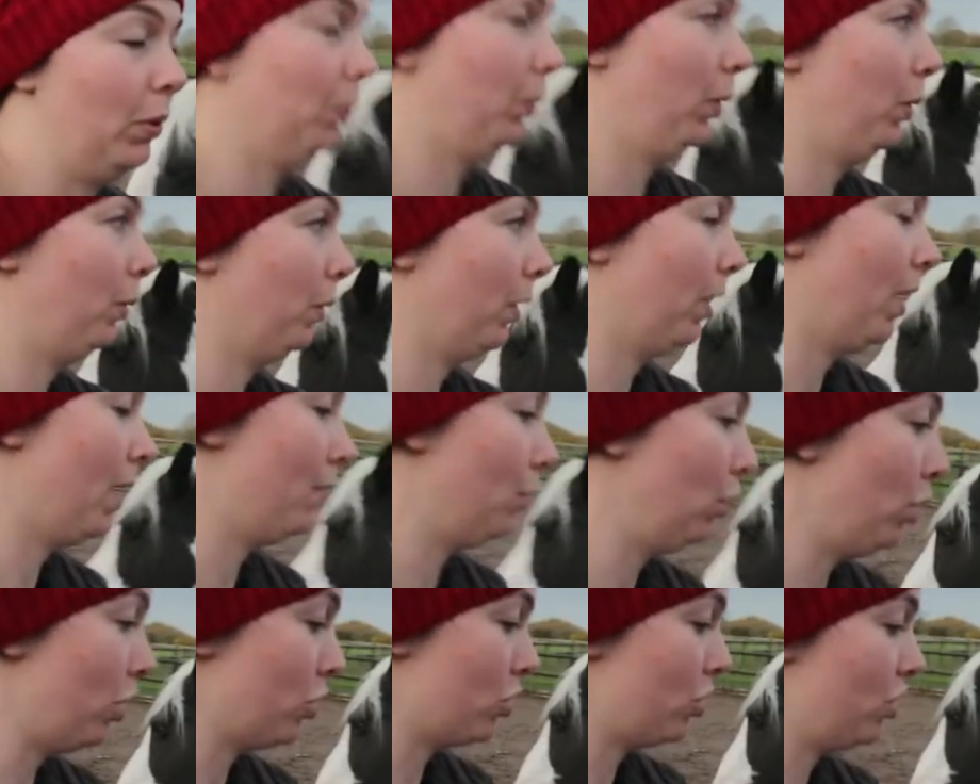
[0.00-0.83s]
and we were going to have
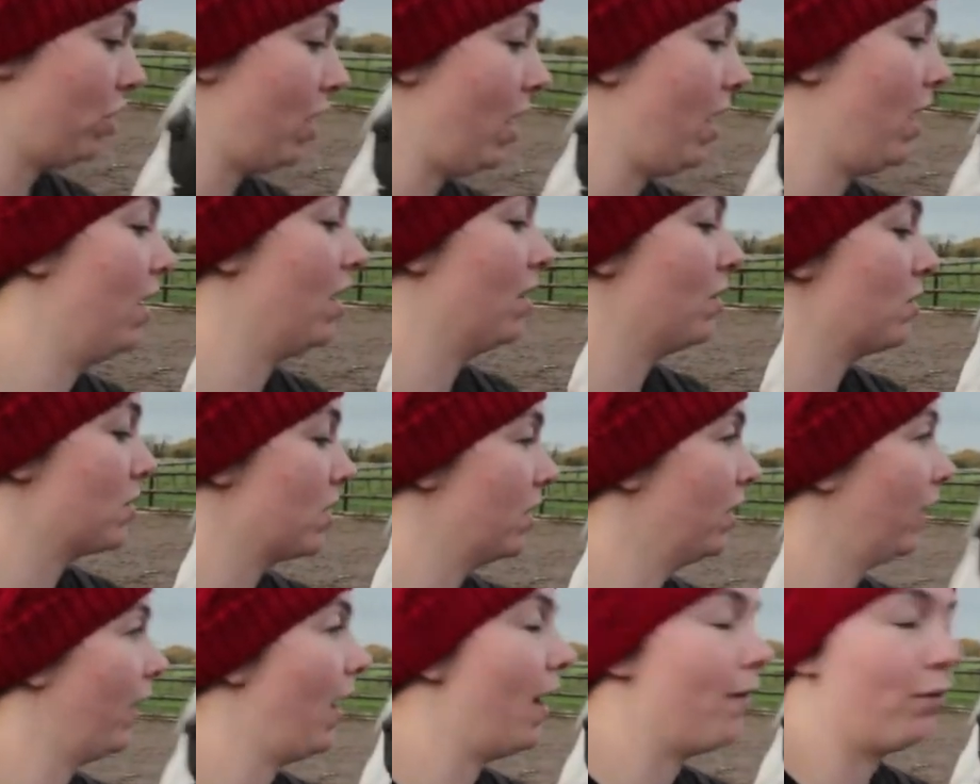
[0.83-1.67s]
a lush day and I was
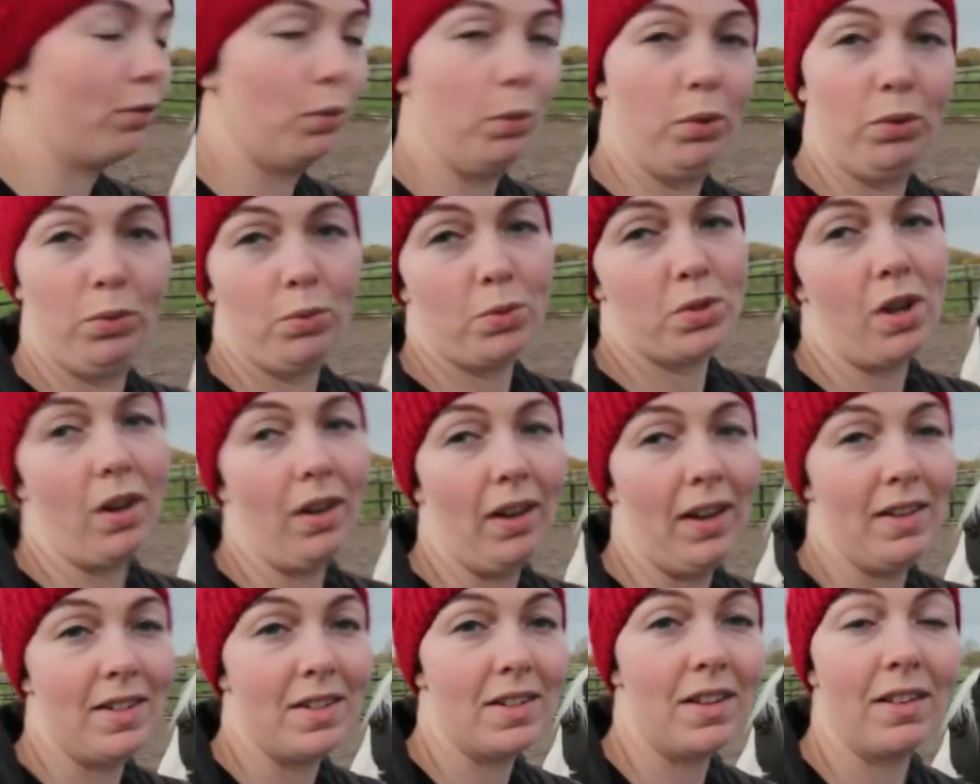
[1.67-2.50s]
going to get everyone all
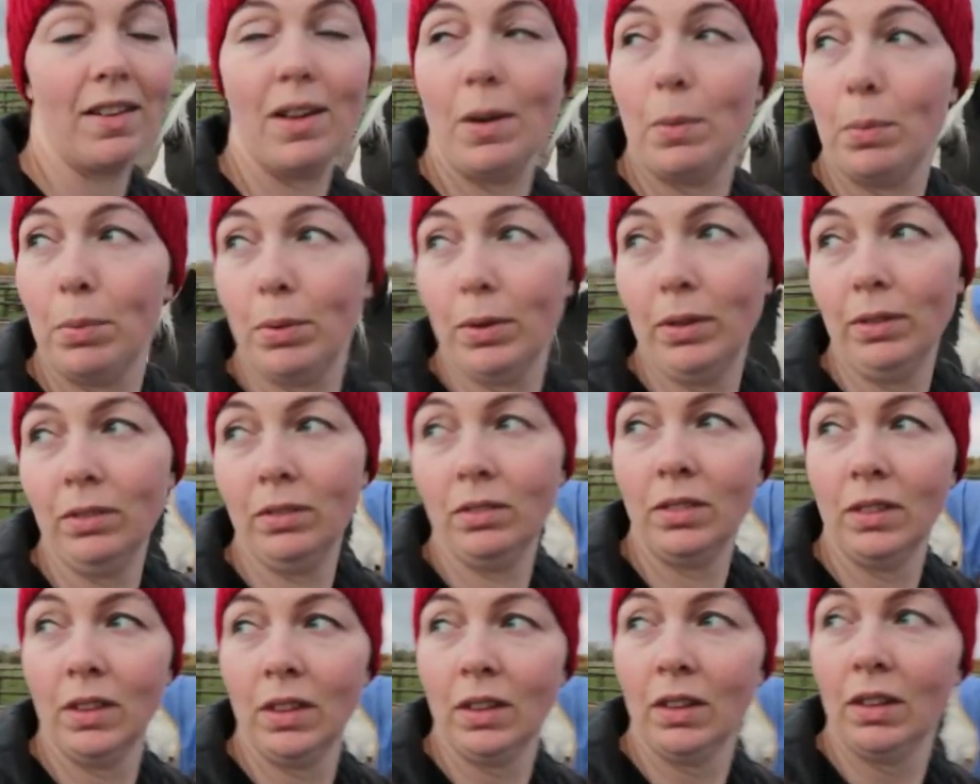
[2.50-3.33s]
tidied up and
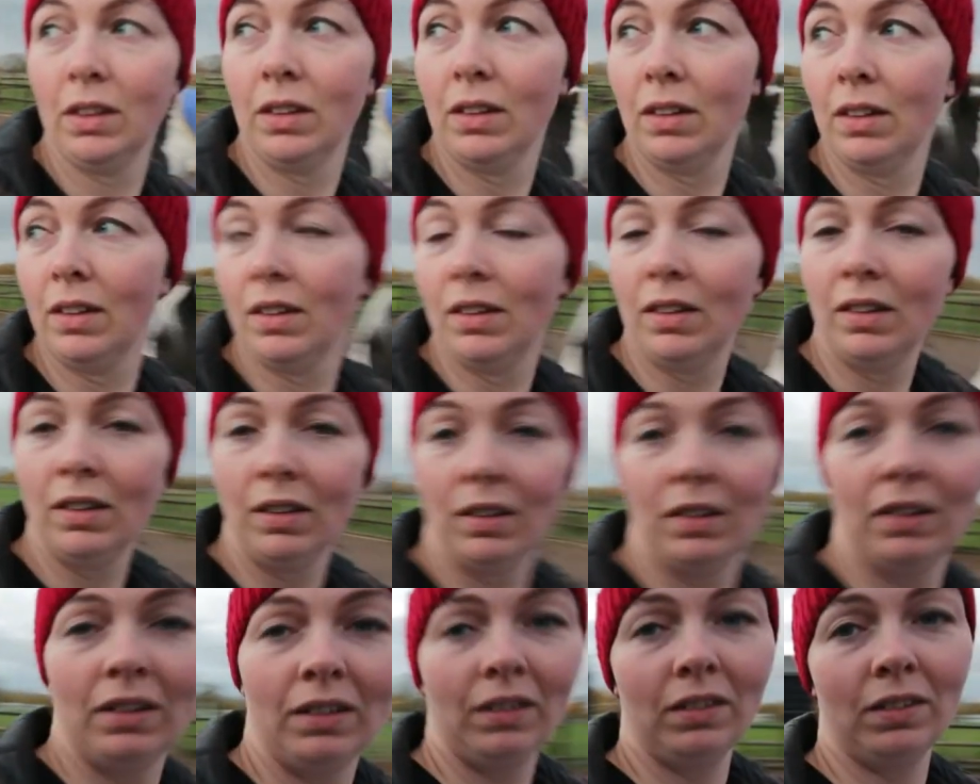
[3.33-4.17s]

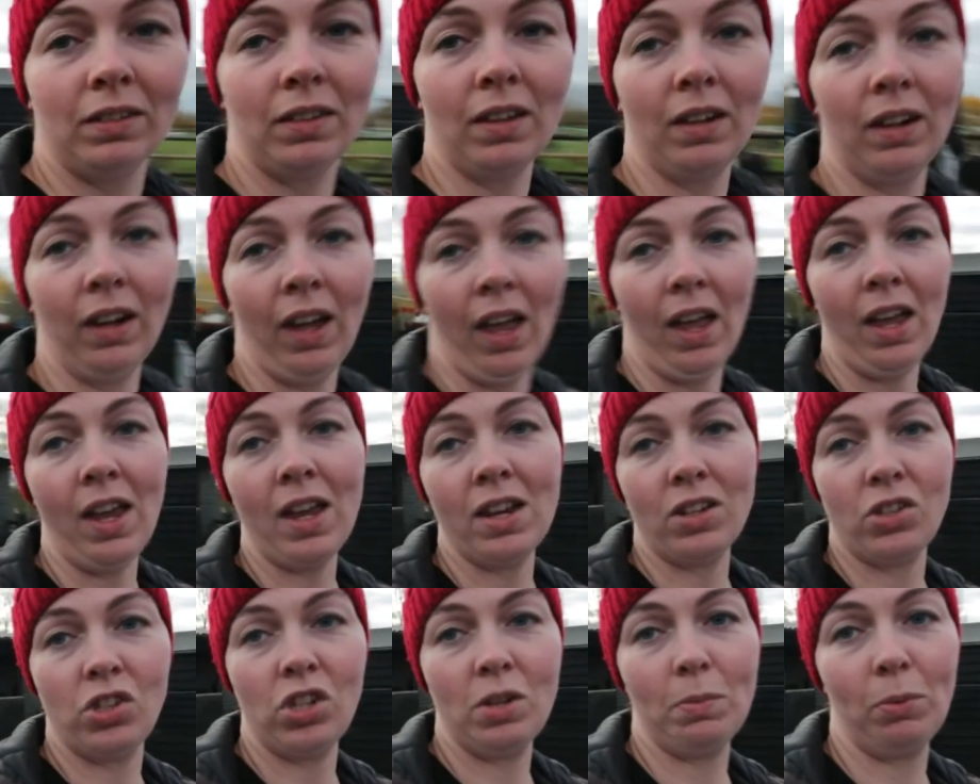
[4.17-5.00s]
it's going to get
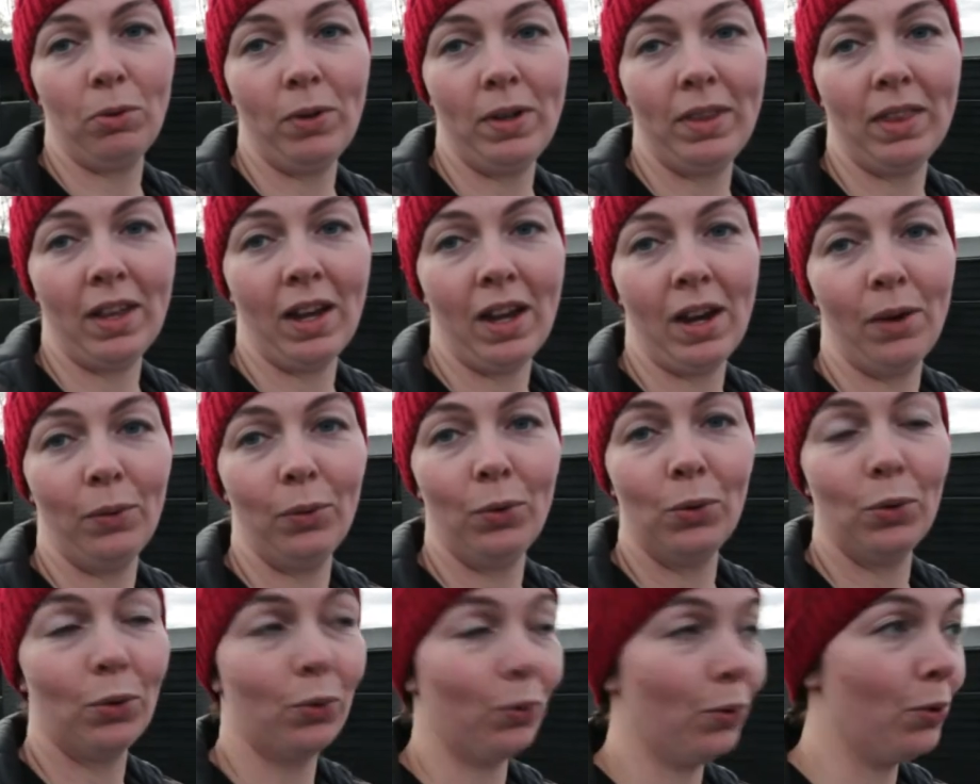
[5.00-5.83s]
Itchy Boy there
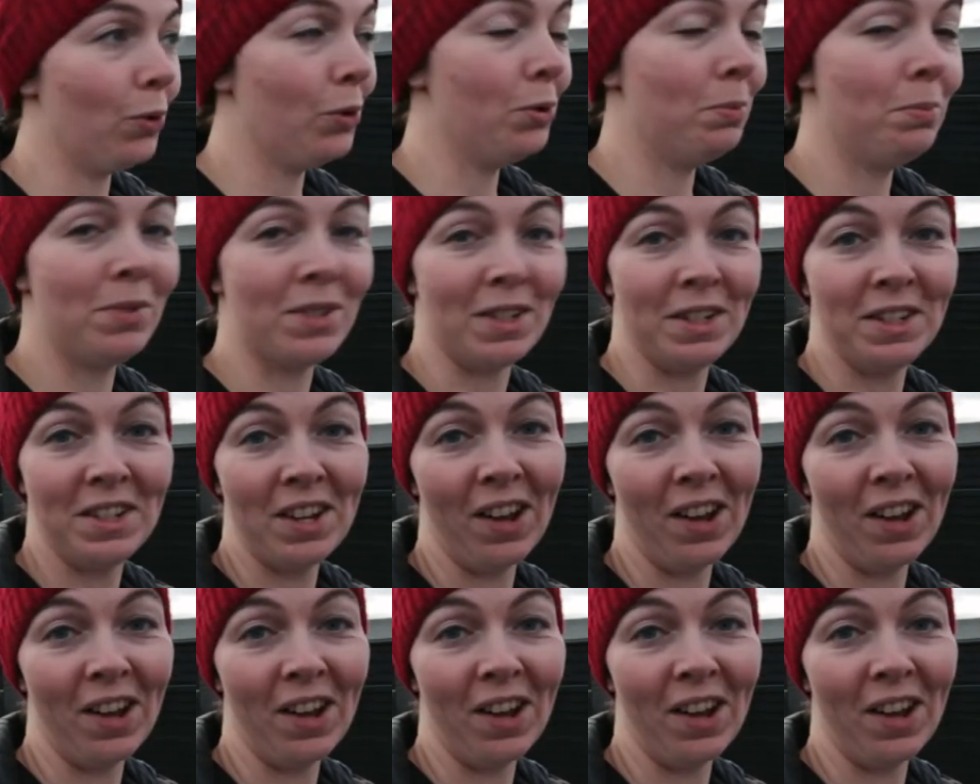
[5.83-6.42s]
all groomed and